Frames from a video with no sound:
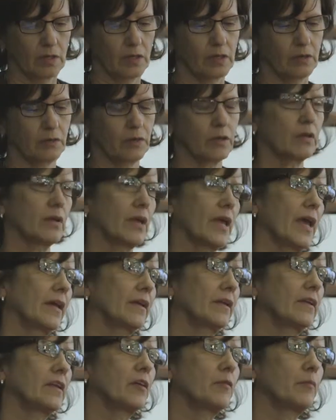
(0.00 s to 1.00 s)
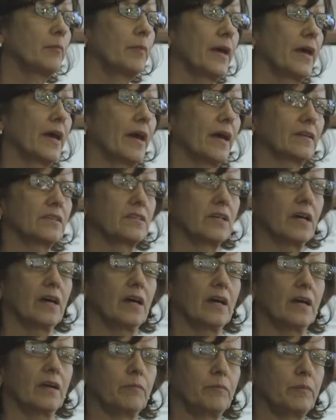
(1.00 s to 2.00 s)
it had an impact
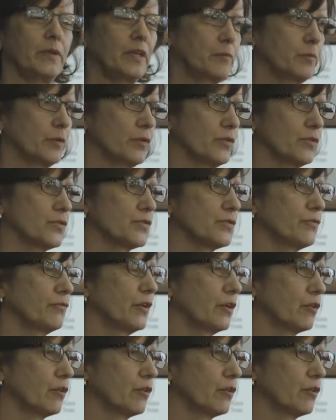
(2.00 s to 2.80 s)
on people's